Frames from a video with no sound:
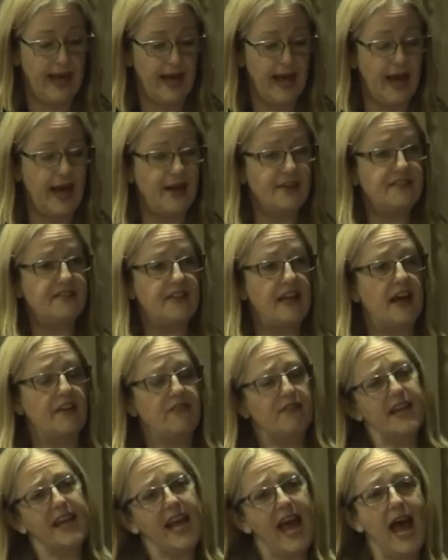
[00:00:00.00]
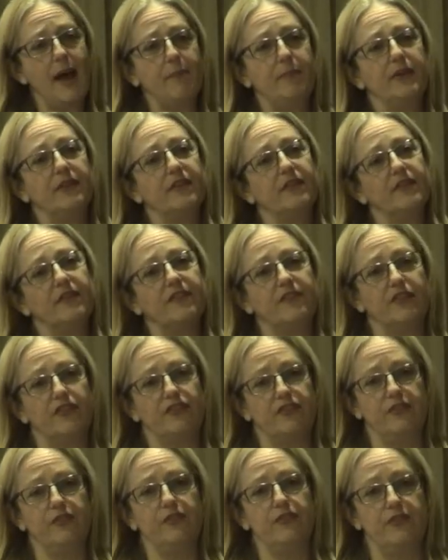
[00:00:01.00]
And a thing happens to
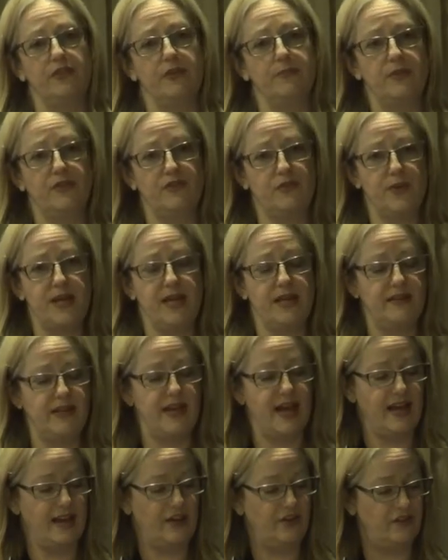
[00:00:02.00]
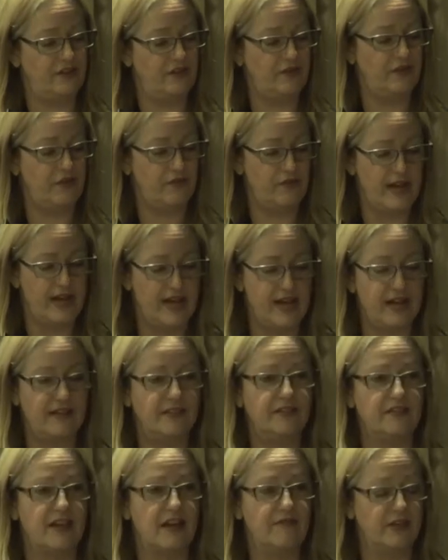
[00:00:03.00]
children between the ages of 3 and
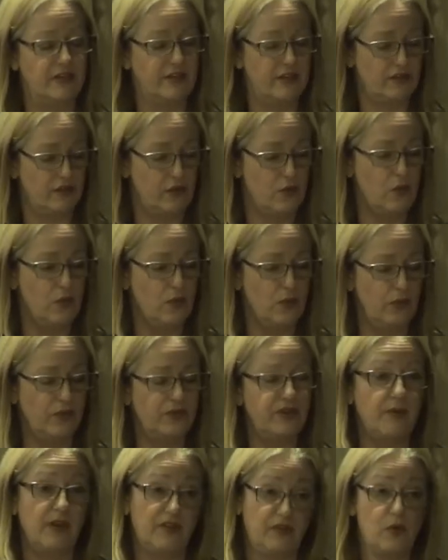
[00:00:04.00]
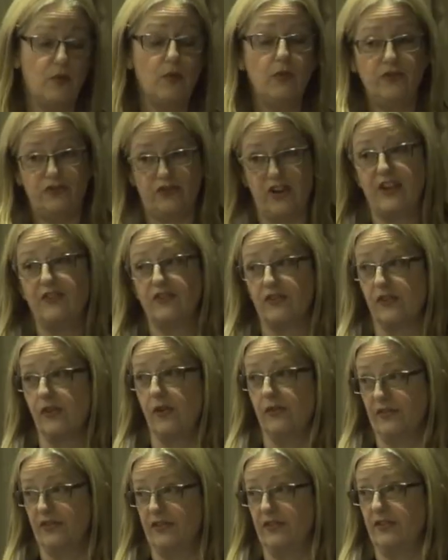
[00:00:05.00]
7 that's called, it's called gender
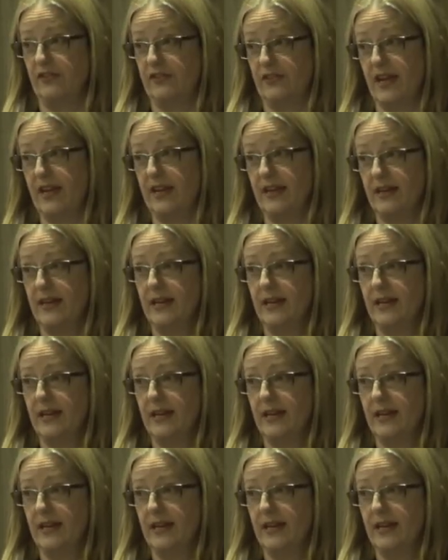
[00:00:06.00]
constancy,